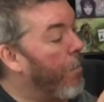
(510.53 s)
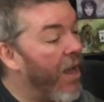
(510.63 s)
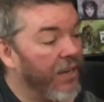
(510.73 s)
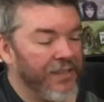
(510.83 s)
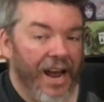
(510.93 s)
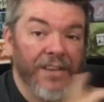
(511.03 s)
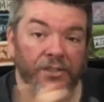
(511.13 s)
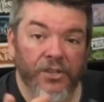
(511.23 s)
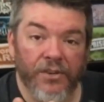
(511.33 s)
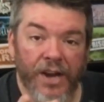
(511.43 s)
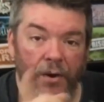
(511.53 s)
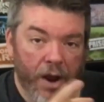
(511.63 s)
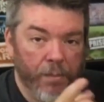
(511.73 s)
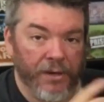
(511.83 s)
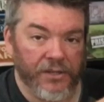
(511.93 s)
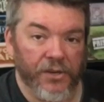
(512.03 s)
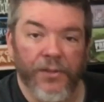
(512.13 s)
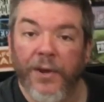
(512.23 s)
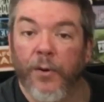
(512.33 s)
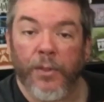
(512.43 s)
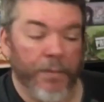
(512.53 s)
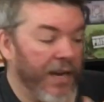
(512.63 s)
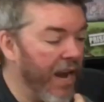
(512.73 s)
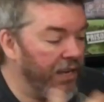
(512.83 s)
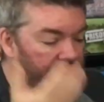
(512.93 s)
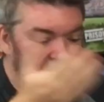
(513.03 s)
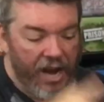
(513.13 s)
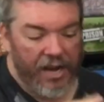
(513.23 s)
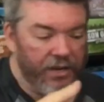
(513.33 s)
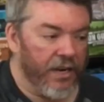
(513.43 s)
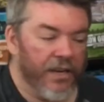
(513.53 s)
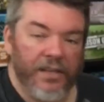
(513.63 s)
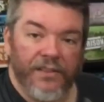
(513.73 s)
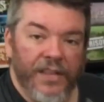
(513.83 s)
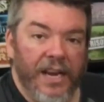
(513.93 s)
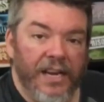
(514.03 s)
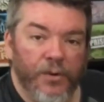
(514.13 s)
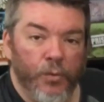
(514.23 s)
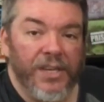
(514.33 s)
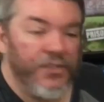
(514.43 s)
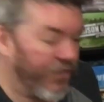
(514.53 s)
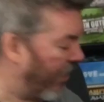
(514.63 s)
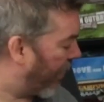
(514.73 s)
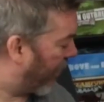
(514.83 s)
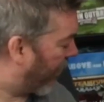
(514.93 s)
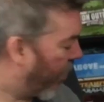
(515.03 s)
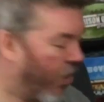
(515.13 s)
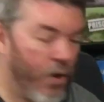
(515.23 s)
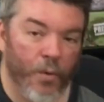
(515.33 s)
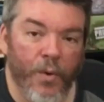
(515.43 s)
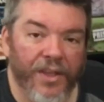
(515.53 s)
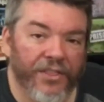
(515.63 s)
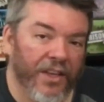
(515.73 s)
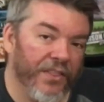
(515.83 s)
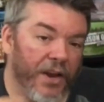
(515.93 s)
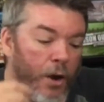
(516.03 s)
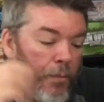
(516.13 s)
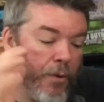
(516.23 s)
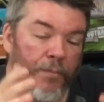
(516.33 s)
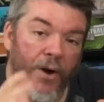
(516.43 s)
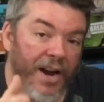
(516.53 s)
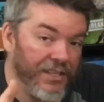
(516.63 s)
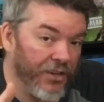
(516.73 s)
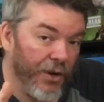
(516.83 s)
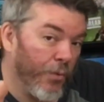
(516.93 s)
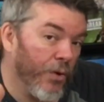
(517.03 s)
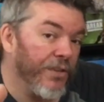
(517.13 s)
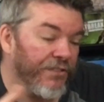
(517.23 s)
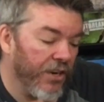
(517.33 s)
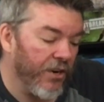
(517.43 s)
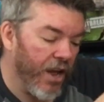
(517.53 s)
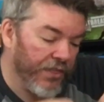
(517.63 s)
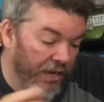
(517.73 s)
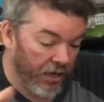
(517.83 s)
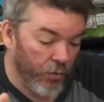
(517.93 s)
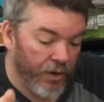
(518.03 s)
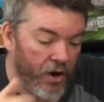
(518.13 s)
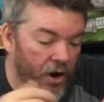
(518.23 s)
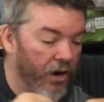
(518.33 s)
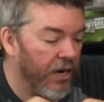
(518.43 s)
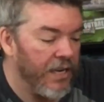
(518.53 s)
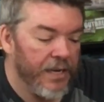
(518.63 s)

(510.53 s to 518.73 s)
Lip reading: But as it turned out, not a big deal. They own the mechanics, and they reskinned it with their proprietary world of Terrinoth, and here we are